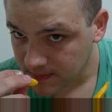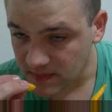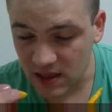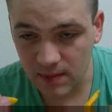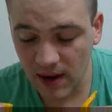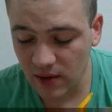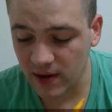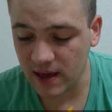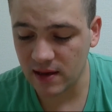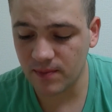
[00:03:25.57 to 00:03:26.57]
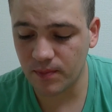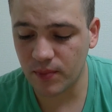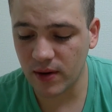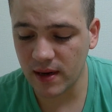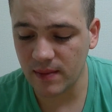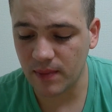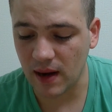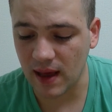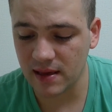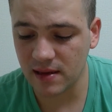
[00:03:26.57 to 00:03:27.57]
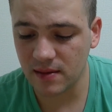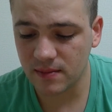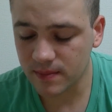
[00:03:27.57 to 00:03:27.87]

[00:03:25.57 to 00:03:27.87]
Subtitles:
The smell on it is pretty pleasant.